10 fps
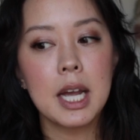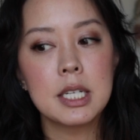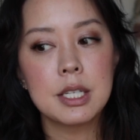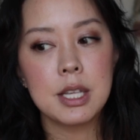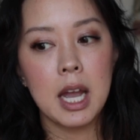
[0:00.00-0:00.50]
and I
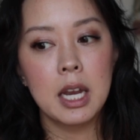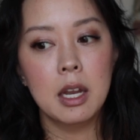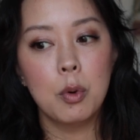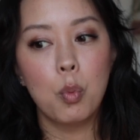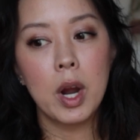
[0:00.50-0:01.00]

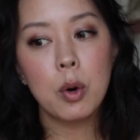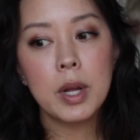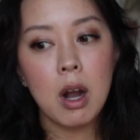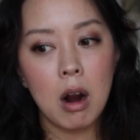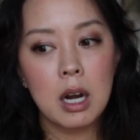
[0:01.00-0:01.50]
decided where
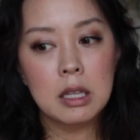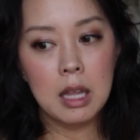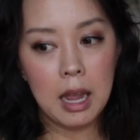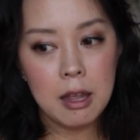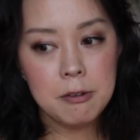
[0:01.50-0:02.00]
we are in
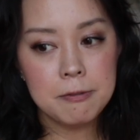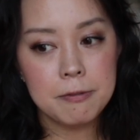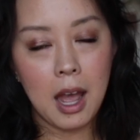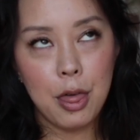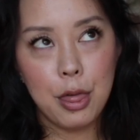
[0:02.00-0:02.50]

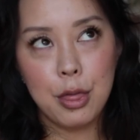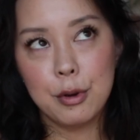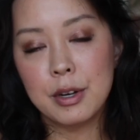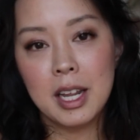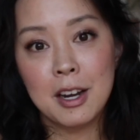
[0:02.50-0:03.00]
life at
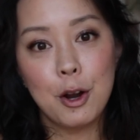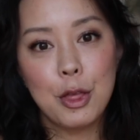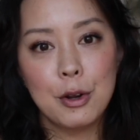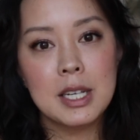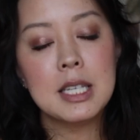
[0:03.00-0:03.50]
in our
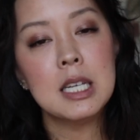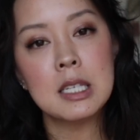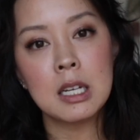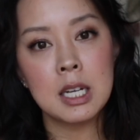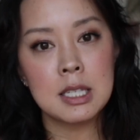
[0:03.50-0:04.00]
30s.
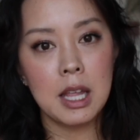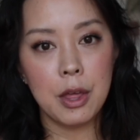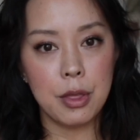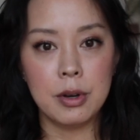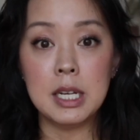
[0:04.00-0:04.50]
He's in his
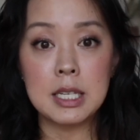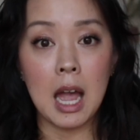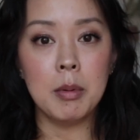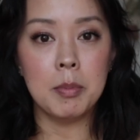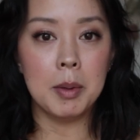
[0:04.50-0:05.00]
late 30s,
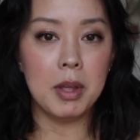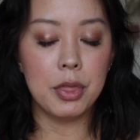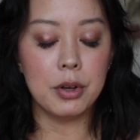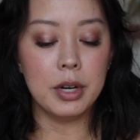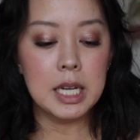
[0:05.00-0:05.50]
I'm in my
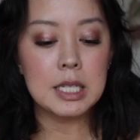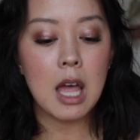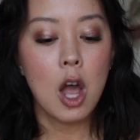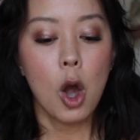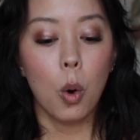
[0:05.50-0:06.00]
mid
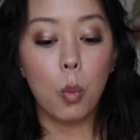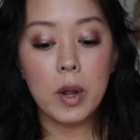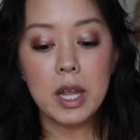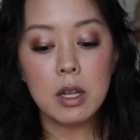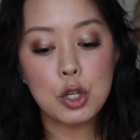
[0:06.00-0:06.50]
30s.
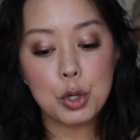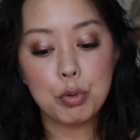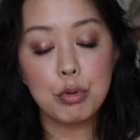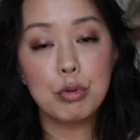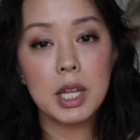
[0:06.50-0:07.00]
We
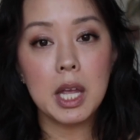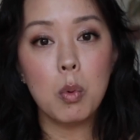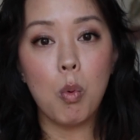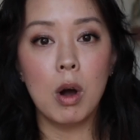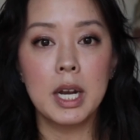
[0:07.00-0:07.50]
truly
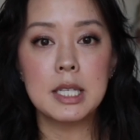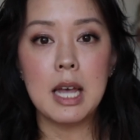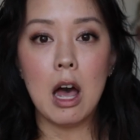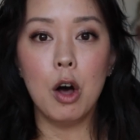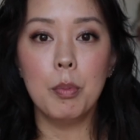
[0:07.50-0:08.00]
wanted
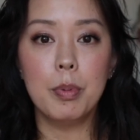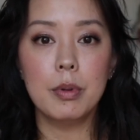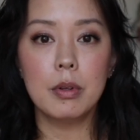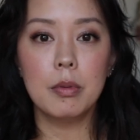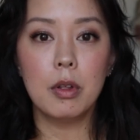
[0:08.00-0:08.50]
to help
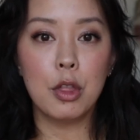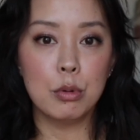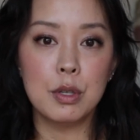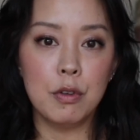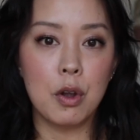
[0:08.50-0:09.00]

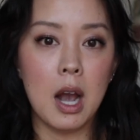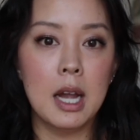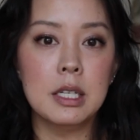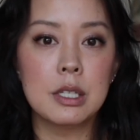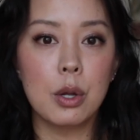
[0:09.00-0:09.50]
those of you
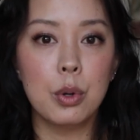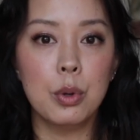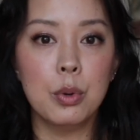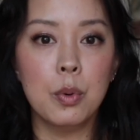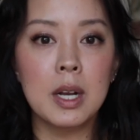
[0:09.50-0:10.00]
guys
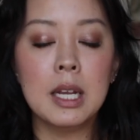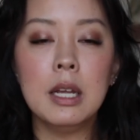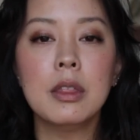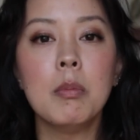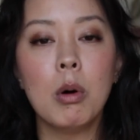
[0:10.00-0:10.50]
who
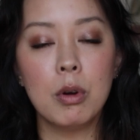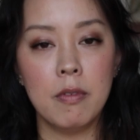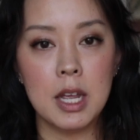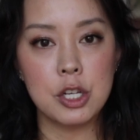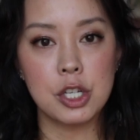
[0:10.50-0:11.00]
need the
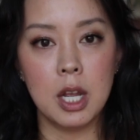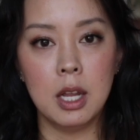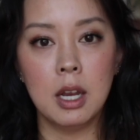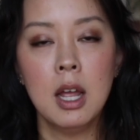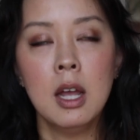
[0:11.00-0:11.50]

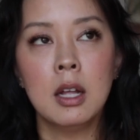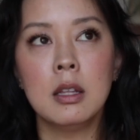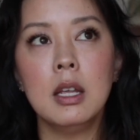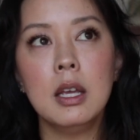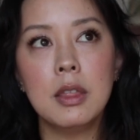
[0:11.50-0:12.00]
motivation,
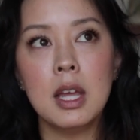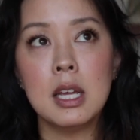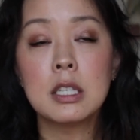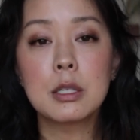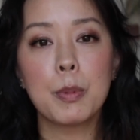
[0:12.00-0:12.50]
need
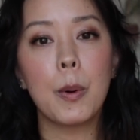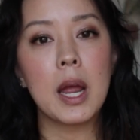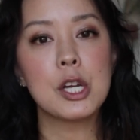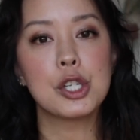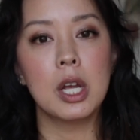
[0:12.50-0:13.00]
the
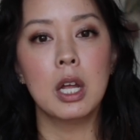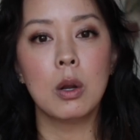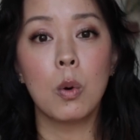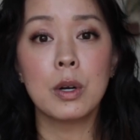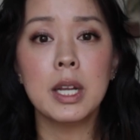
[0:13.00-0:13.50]

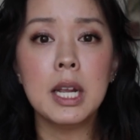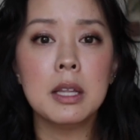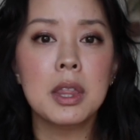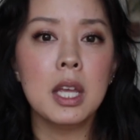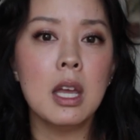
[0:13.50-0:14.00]
inspiration, or
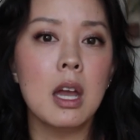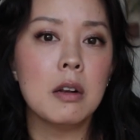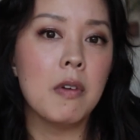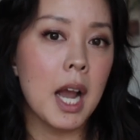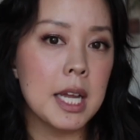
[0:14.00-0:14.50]
need the
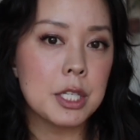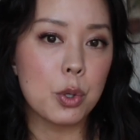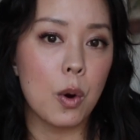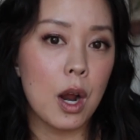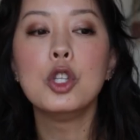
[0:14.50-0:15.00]
advice
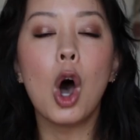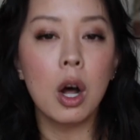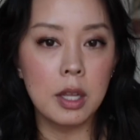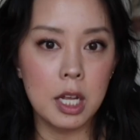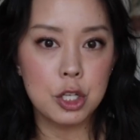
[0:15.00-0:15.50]
or
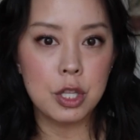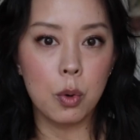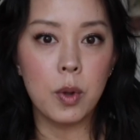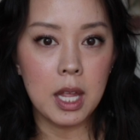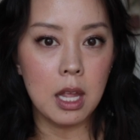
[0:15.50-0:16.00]
knowledge
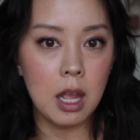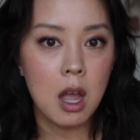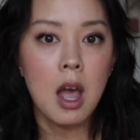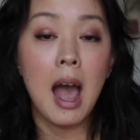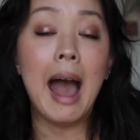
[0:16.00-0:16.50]
that we
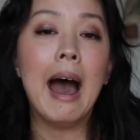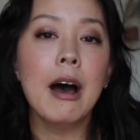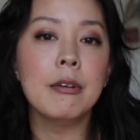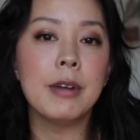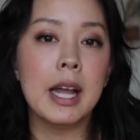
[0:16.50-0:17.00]

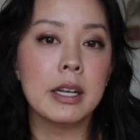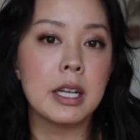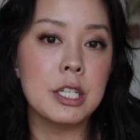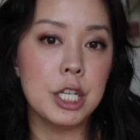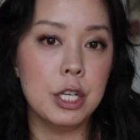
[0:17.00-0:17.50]
have and
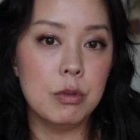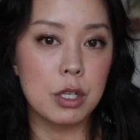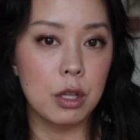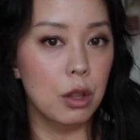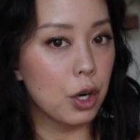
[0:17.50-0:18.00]
continue
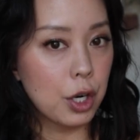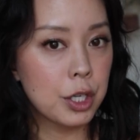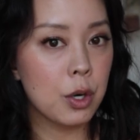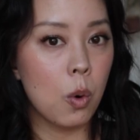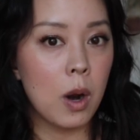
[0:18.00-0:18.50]
to
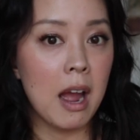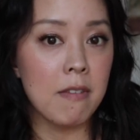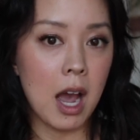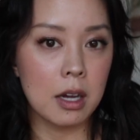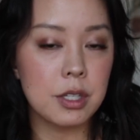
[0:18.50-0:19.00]
learn or
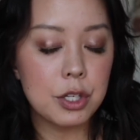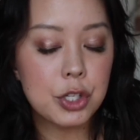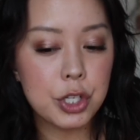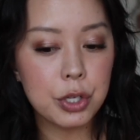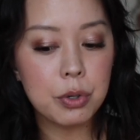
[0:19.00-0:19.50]
have
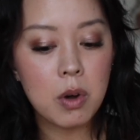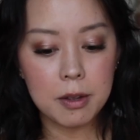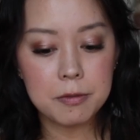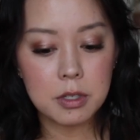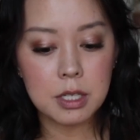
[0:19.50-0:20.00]
access to.
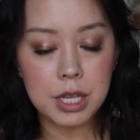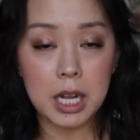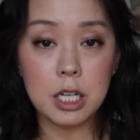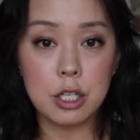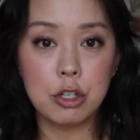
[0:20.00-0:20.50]
We've
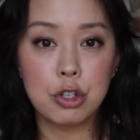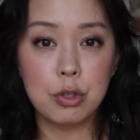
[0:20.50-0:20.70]
decided to